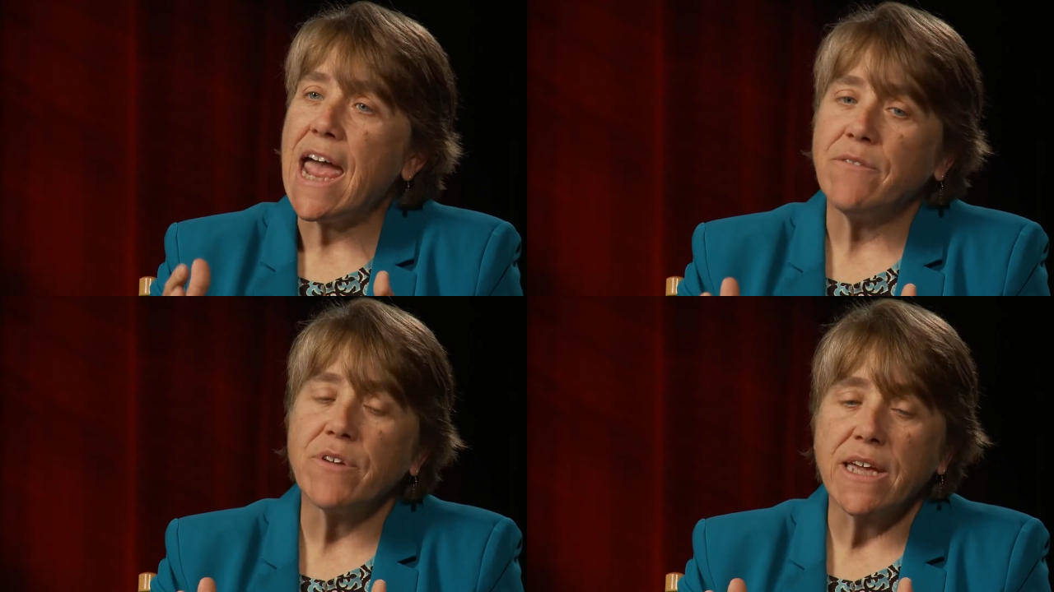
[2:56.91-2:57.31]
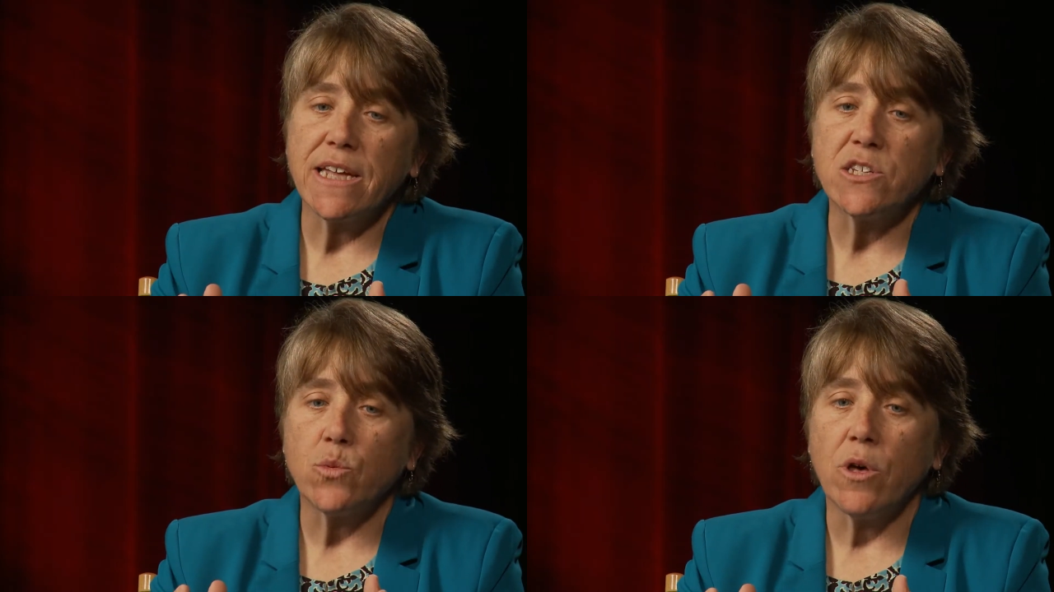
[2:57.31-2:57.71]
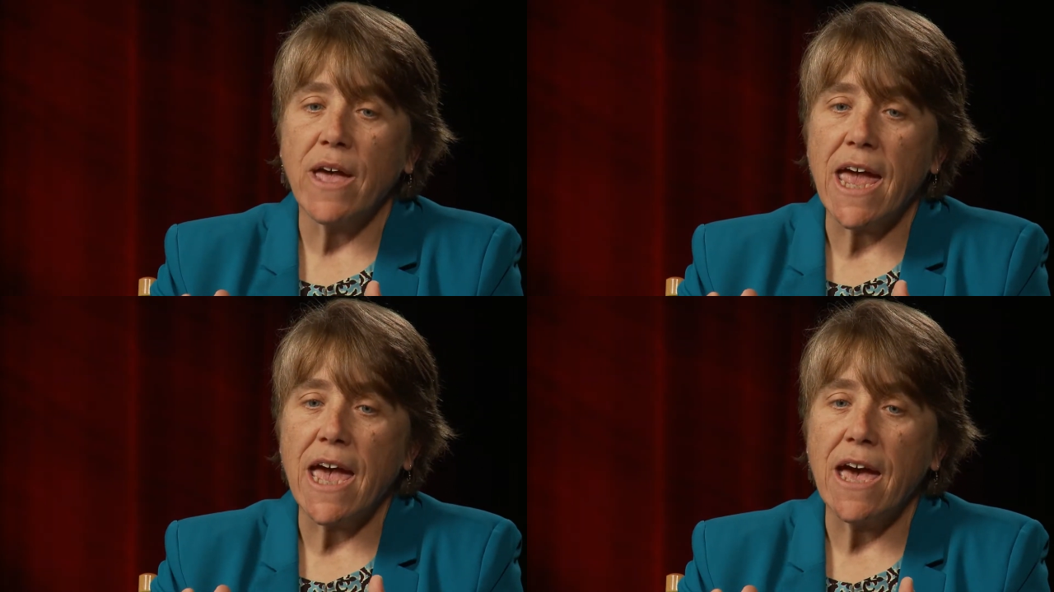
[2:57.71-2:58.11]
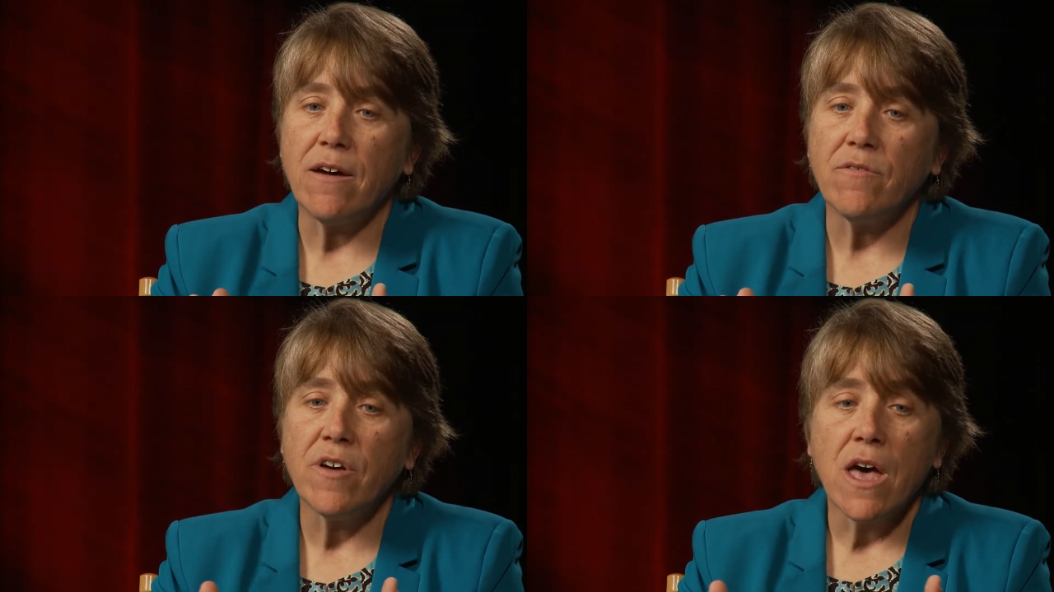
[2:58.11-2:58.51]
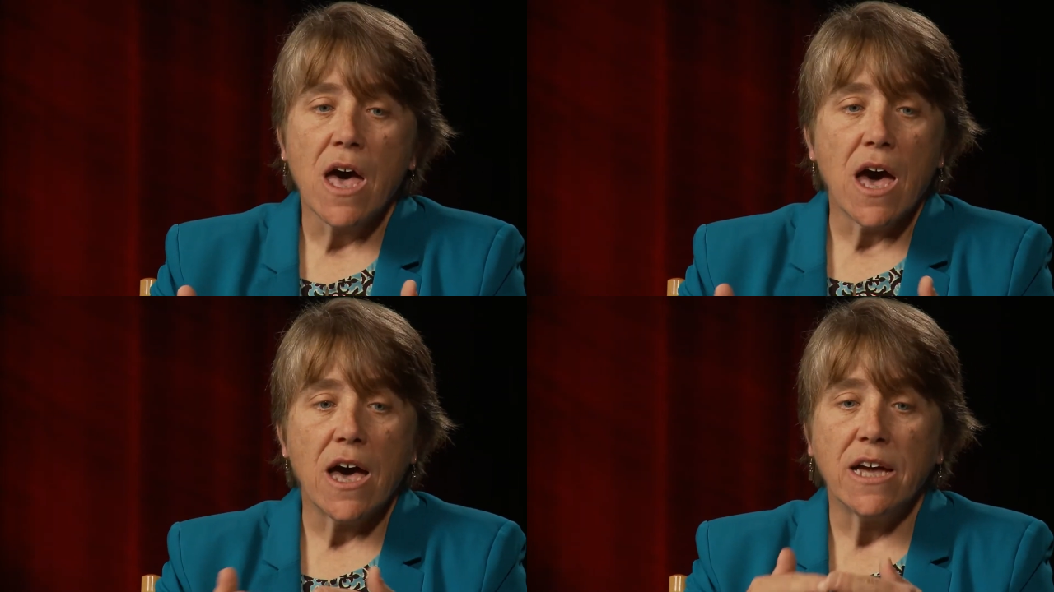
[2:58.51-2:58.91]
advocates will have
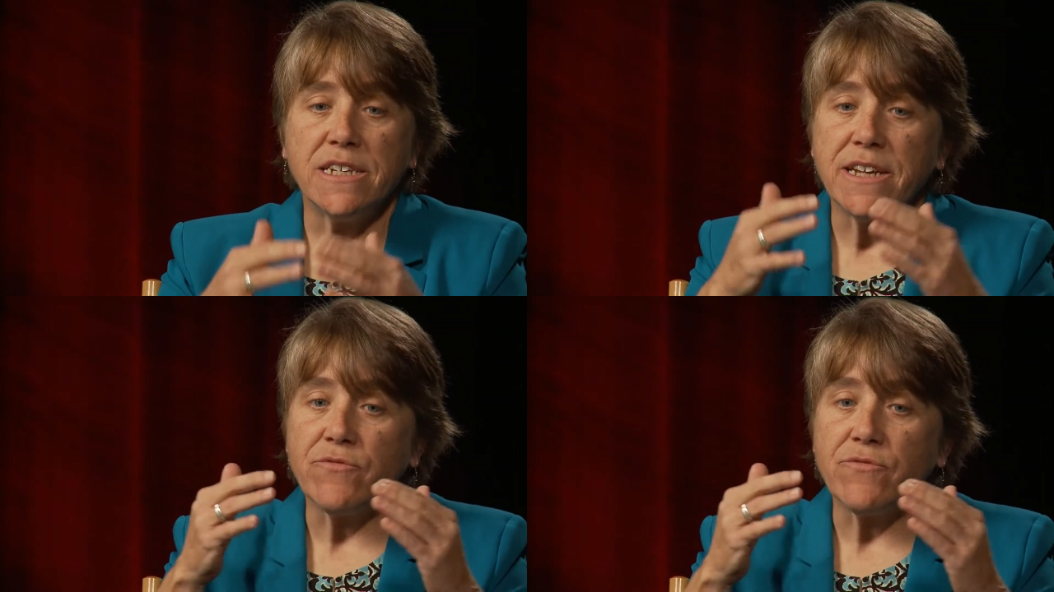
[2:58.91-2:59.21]
uh,